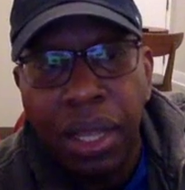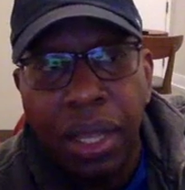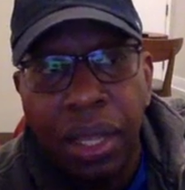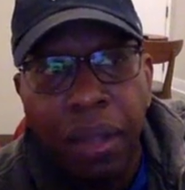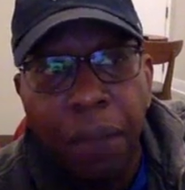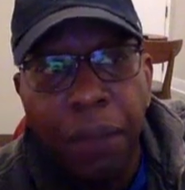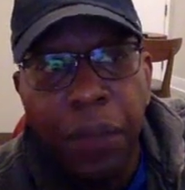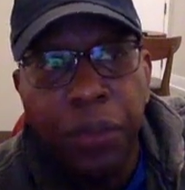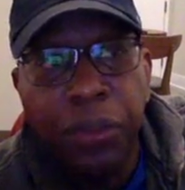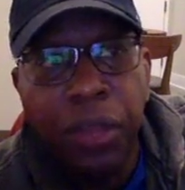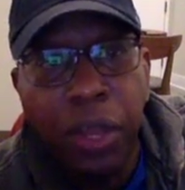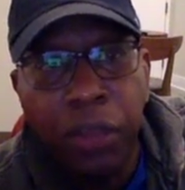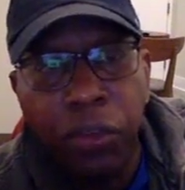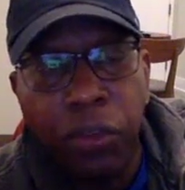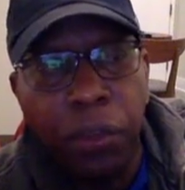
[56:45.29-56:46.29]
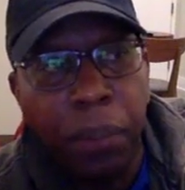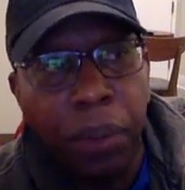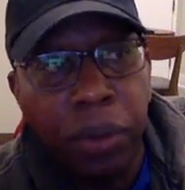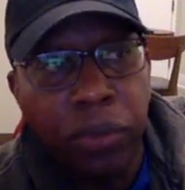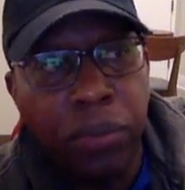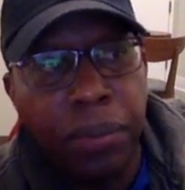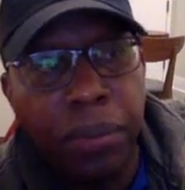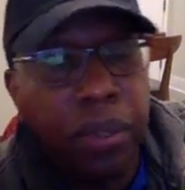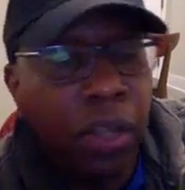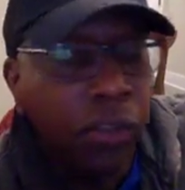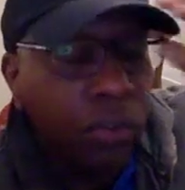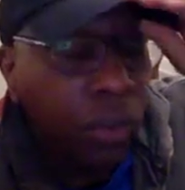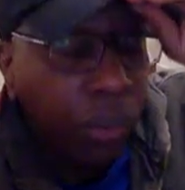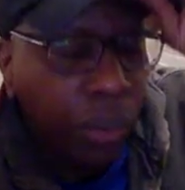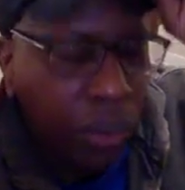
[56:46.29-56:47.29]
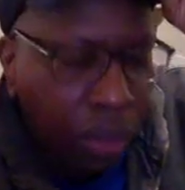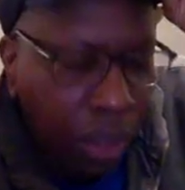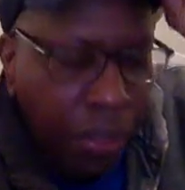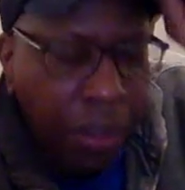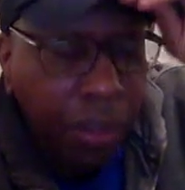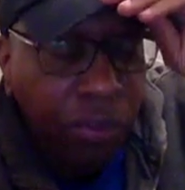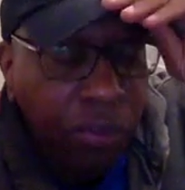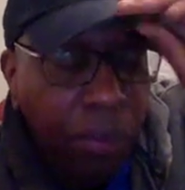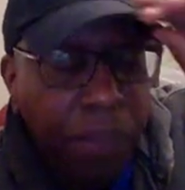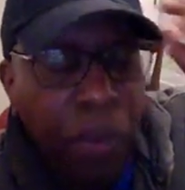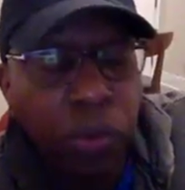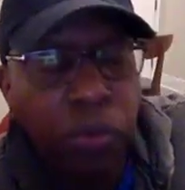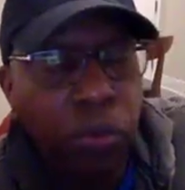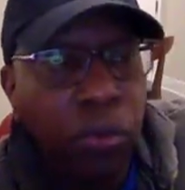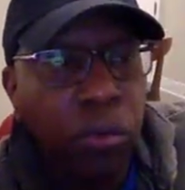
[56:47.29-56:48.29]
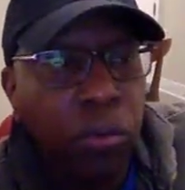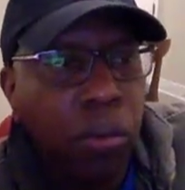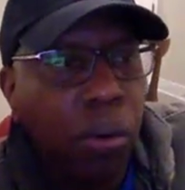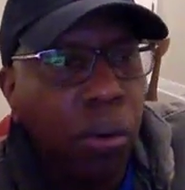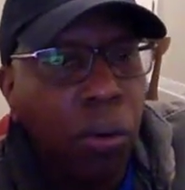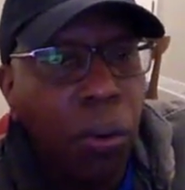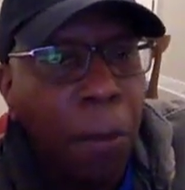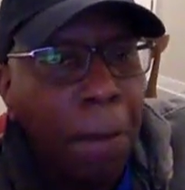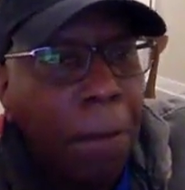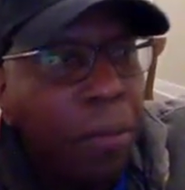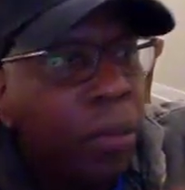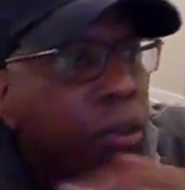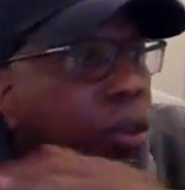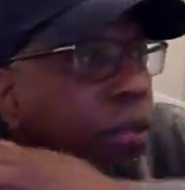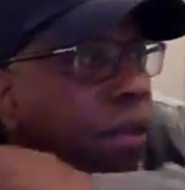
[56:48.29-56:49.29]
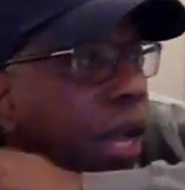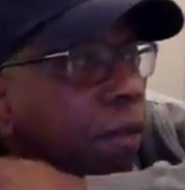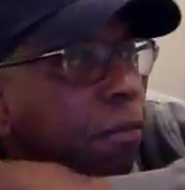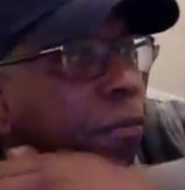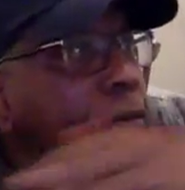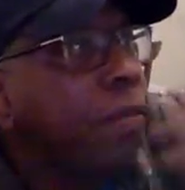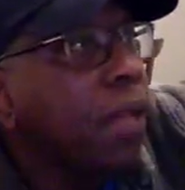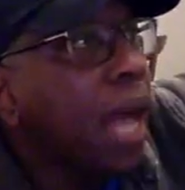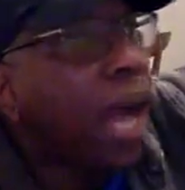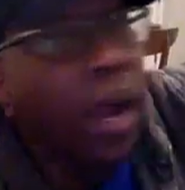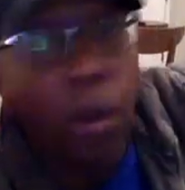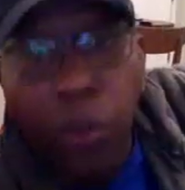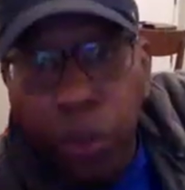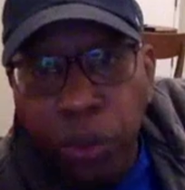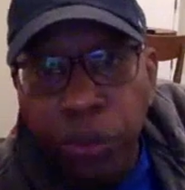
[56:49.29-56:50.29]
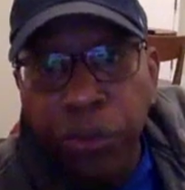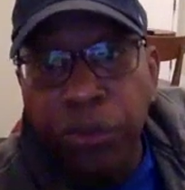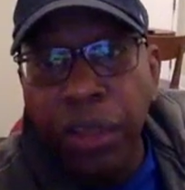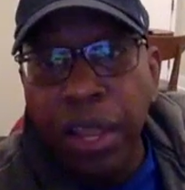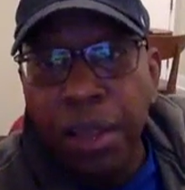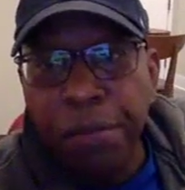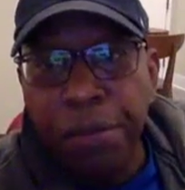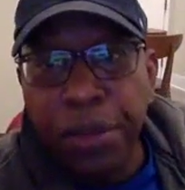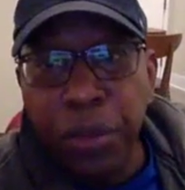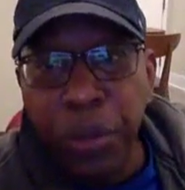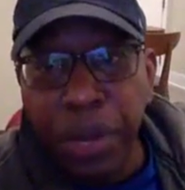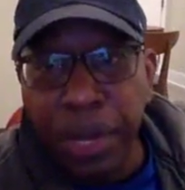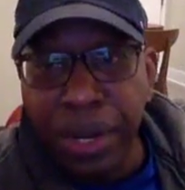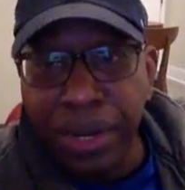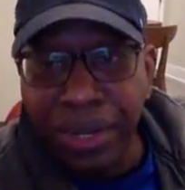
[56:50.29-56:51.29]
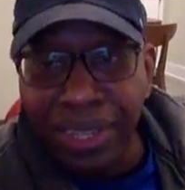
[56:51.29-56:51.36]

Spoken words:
In the desert, parts of the desert where nothing is supposed to grow, you've got flowers everywhere.